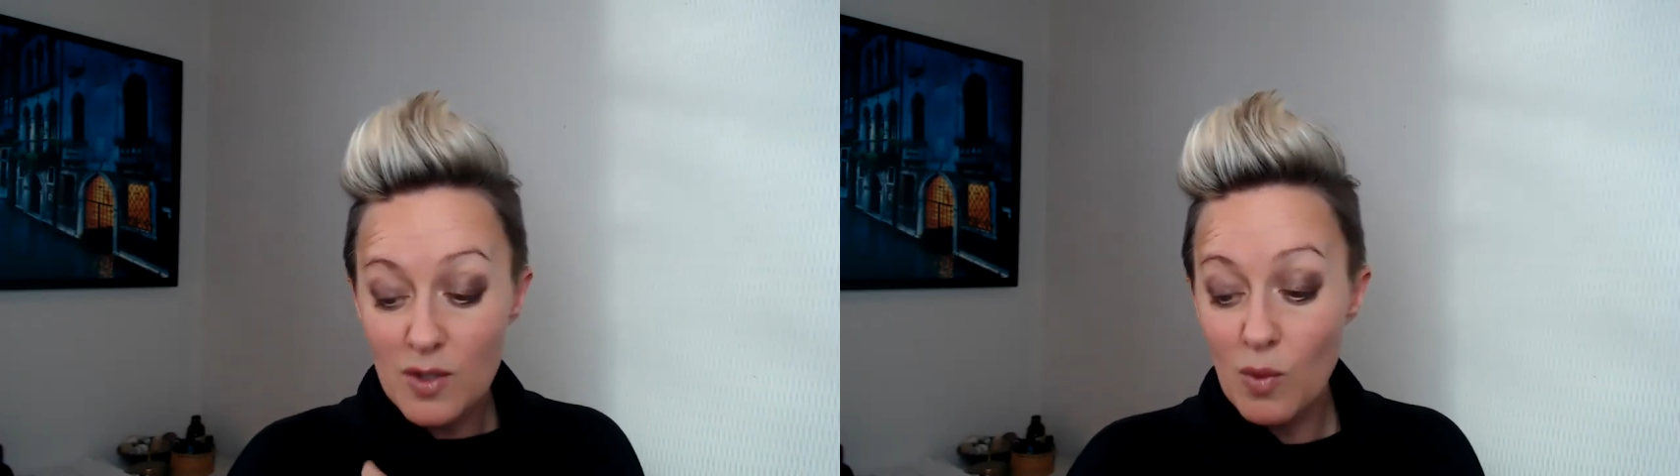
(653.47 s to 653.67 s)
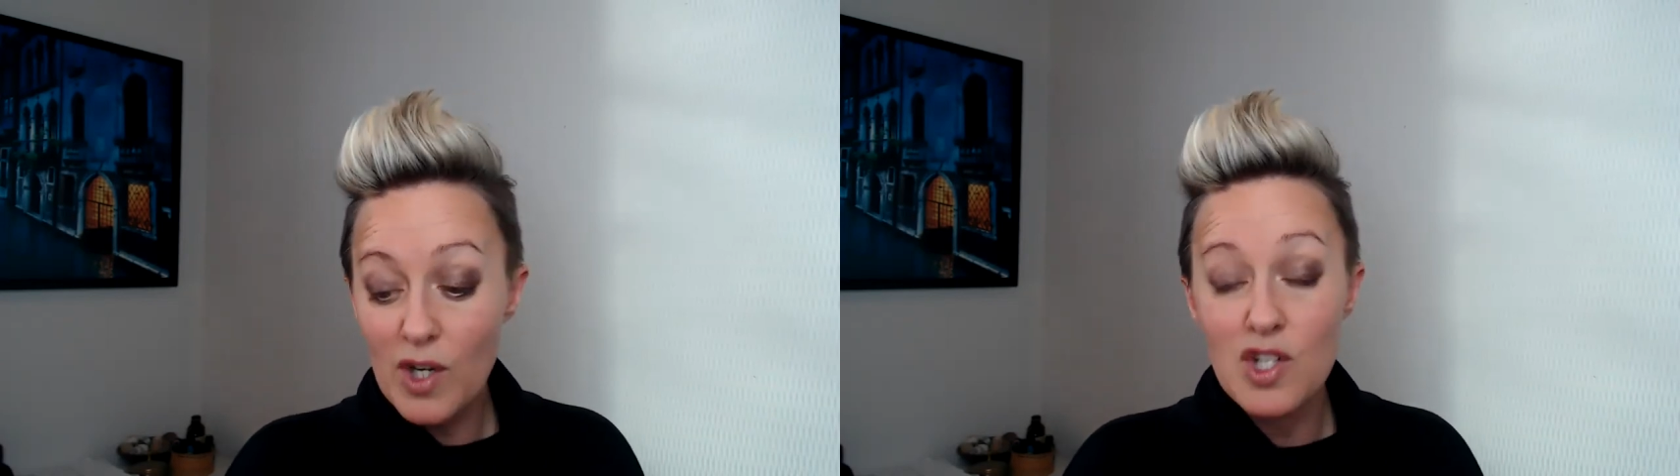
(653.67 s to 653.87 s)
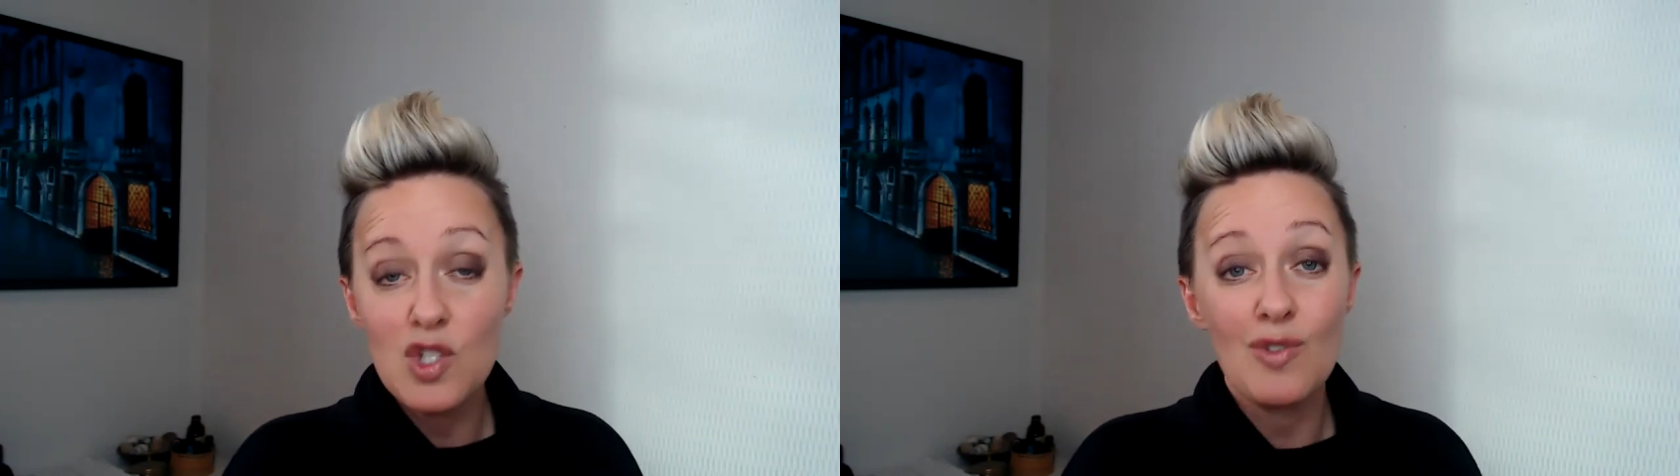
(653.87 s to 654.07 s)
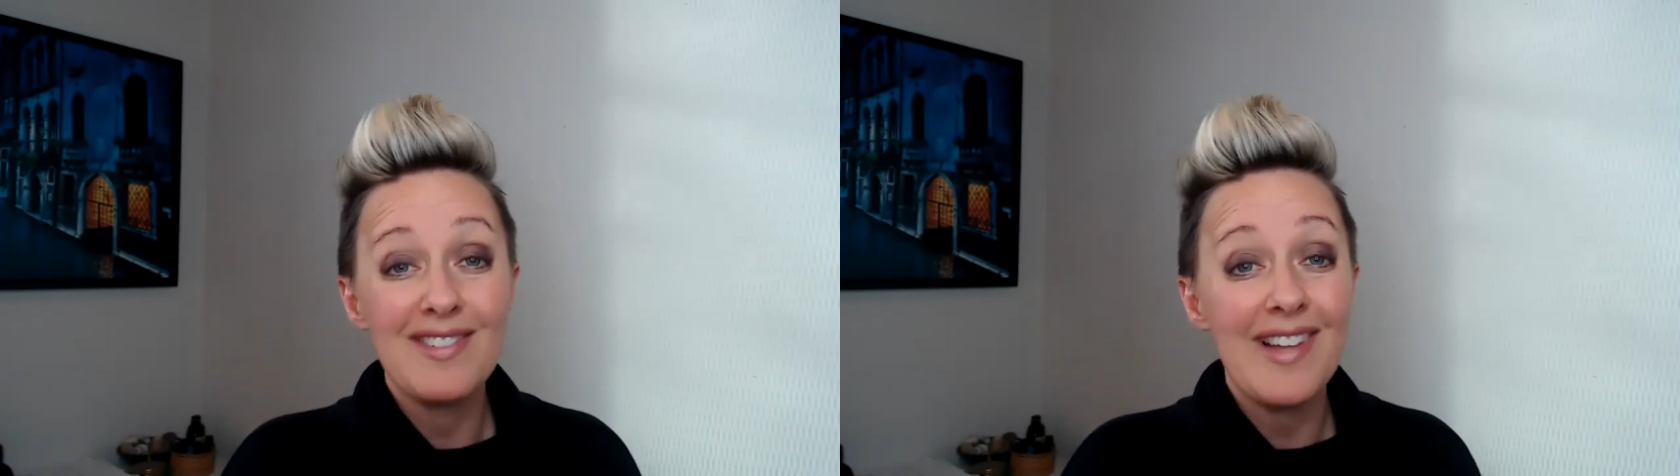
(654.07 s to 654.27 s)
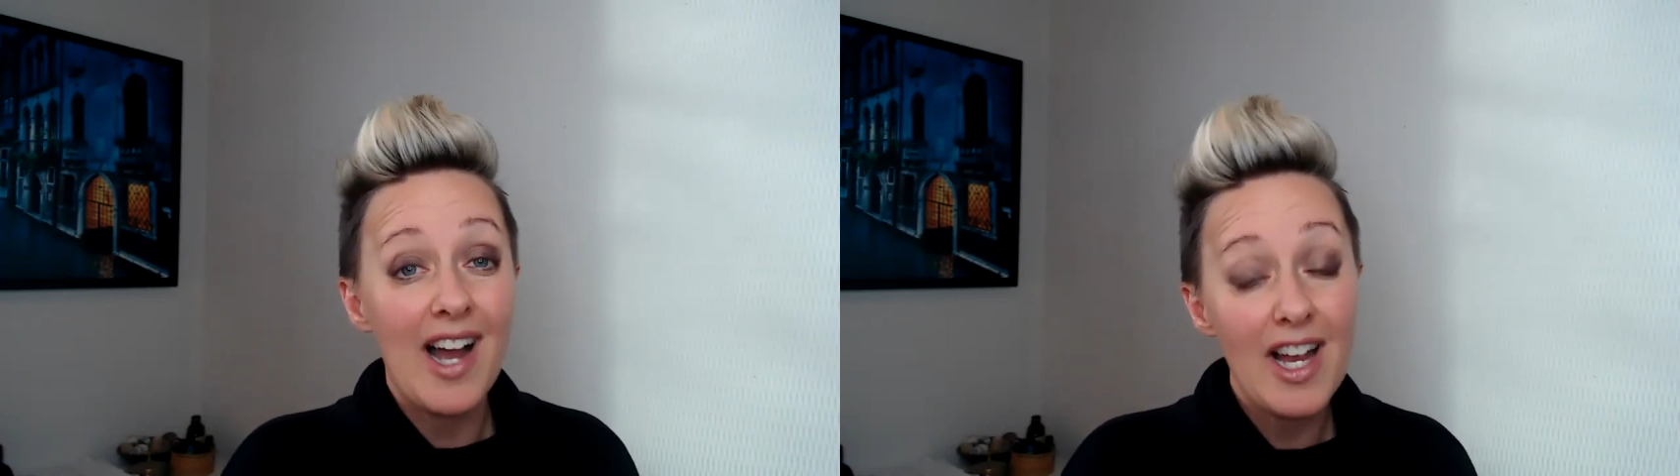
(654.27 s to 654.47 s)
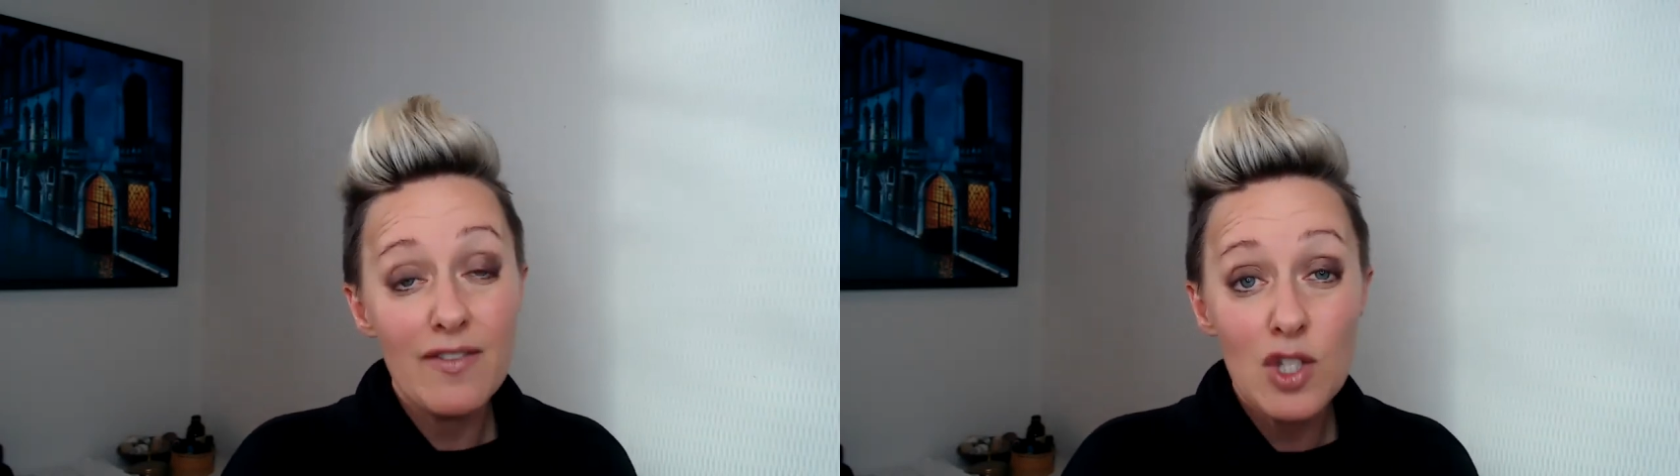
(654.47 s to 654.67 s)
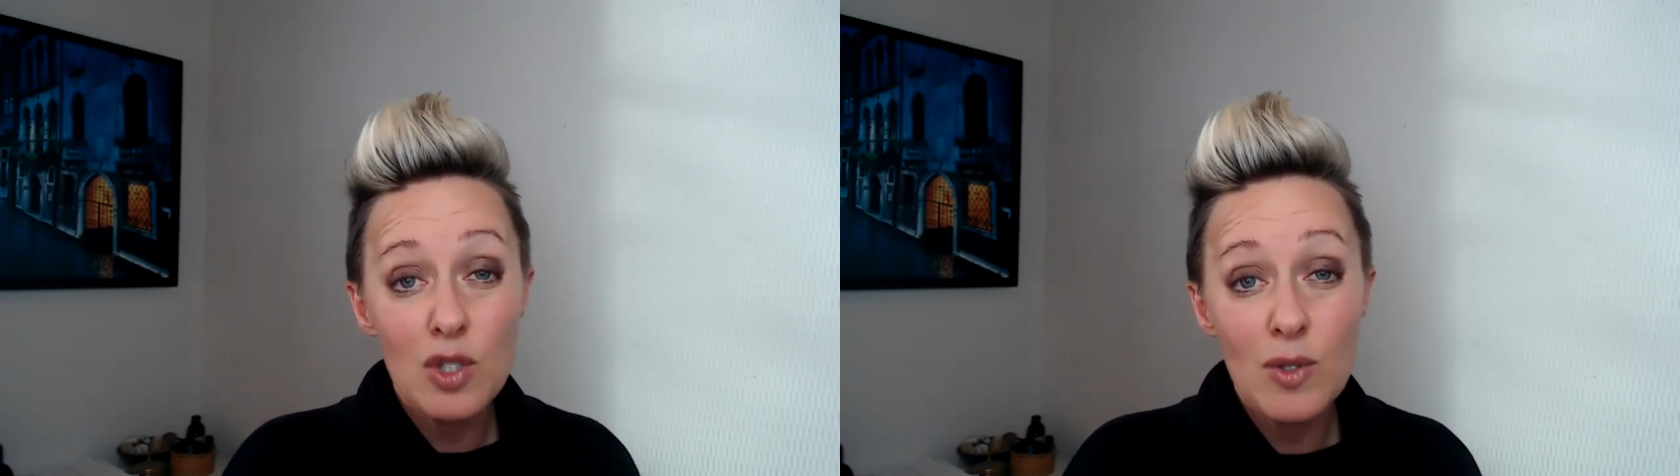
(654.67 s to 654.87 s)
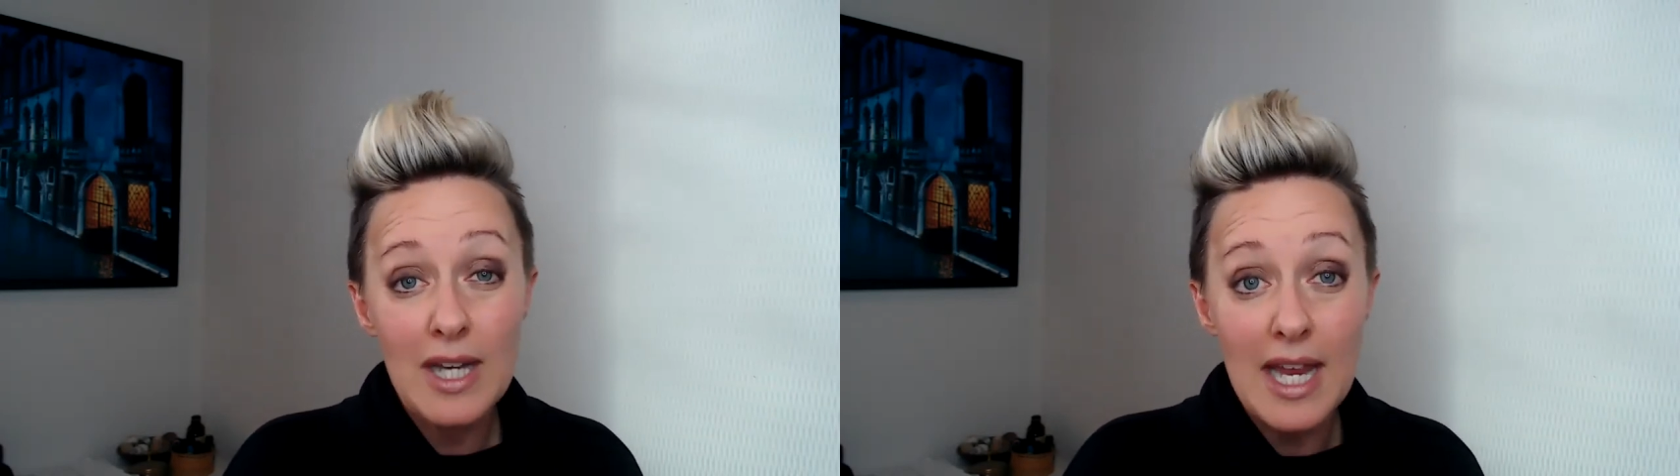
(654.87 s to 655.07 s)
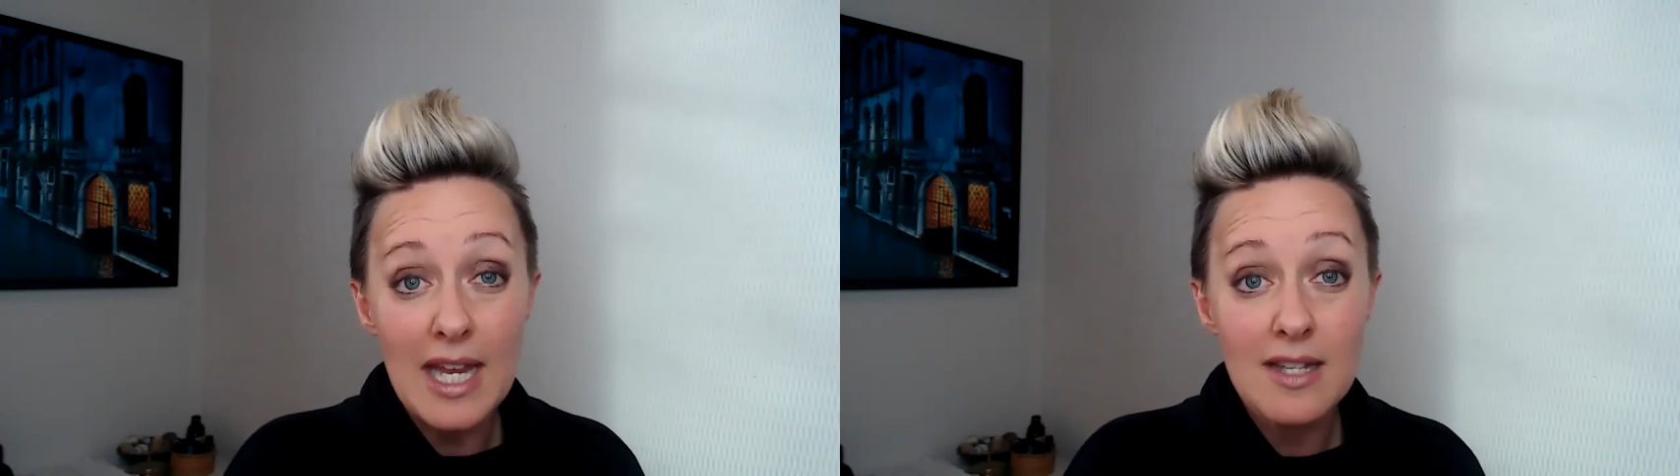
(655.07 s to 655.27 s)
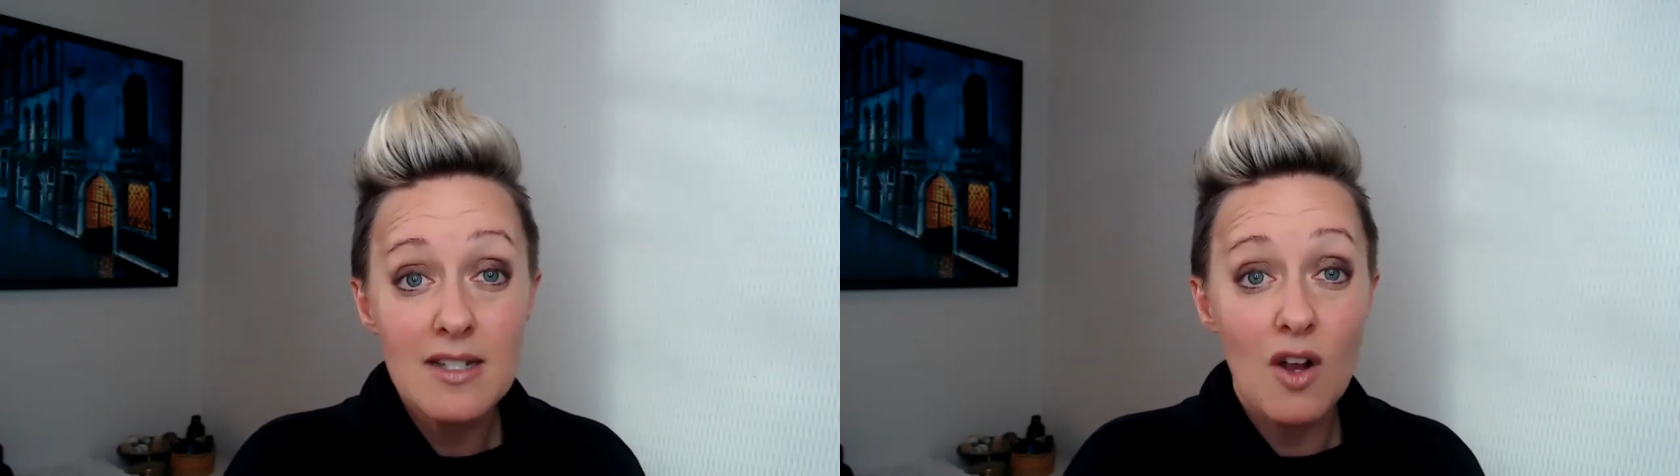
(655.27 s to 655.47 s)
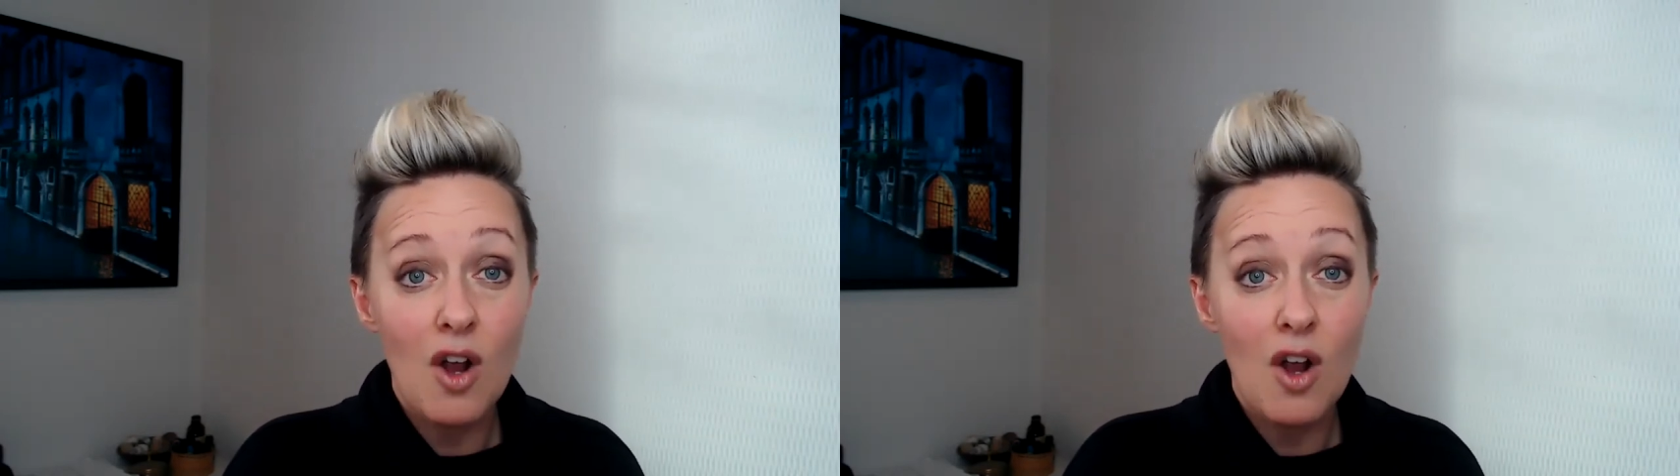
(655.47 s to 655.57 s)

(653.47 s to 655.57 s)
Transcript: we're going to do live q and a's